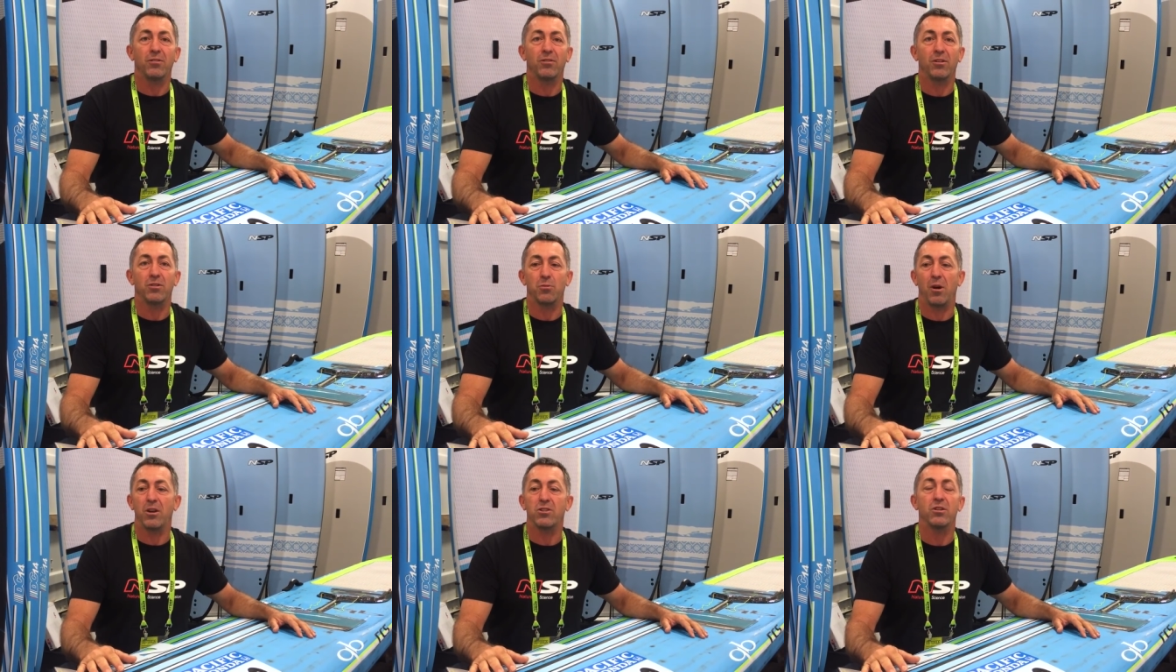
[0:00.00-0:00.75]

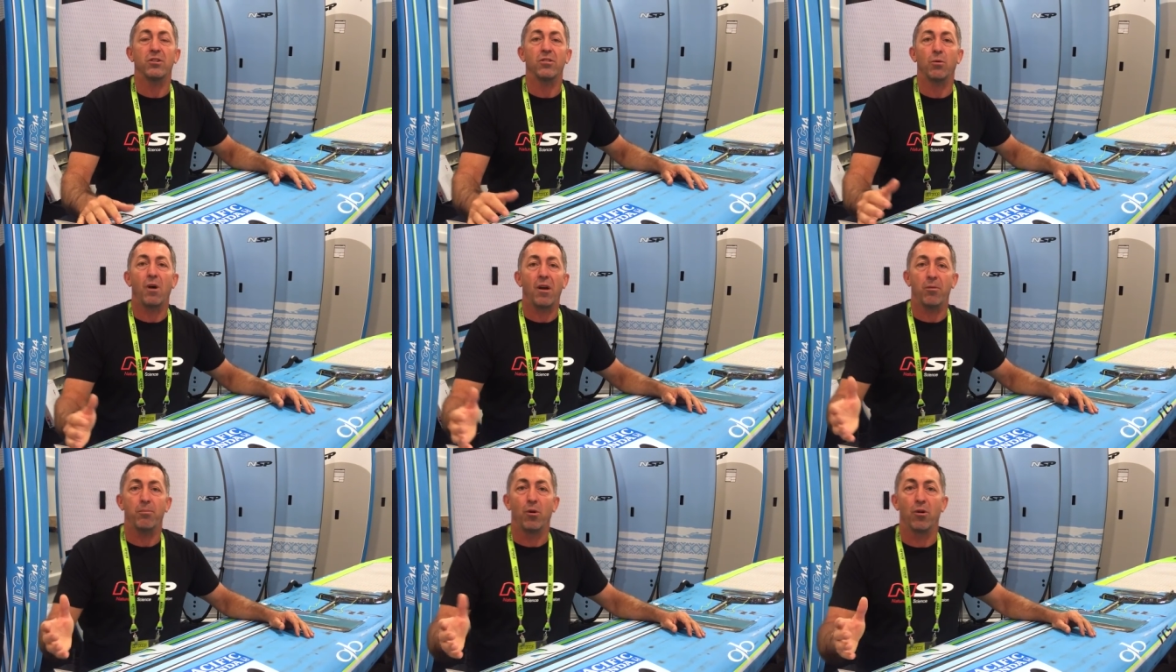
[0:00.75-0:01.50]
situation and the way
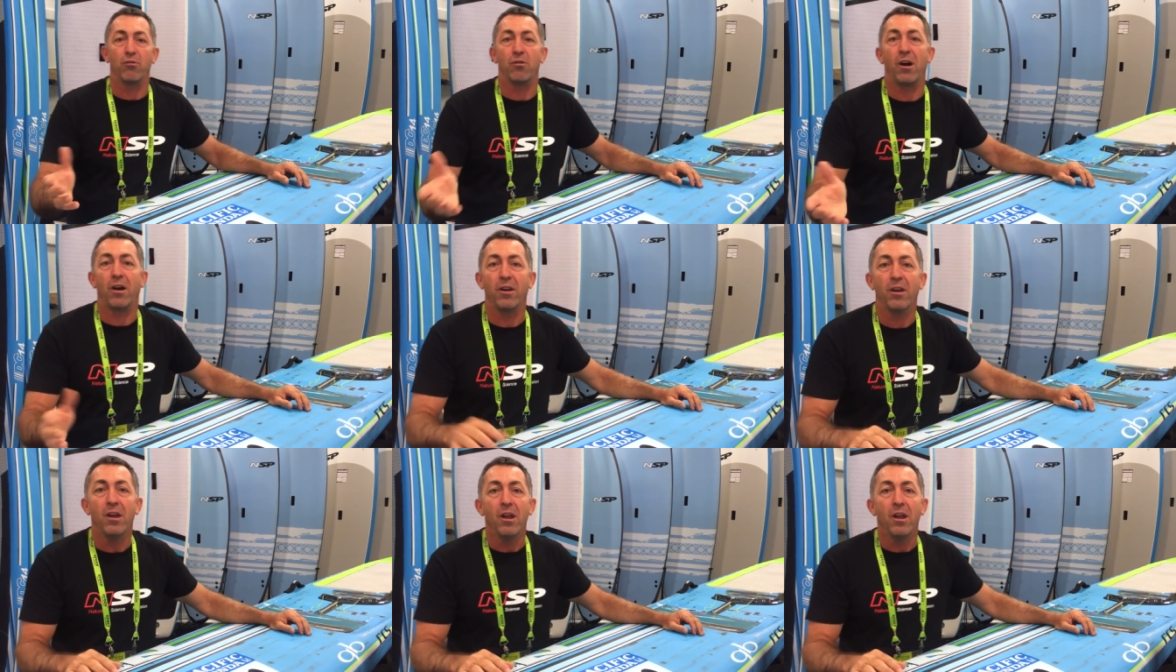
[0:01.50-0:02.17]
the board ran,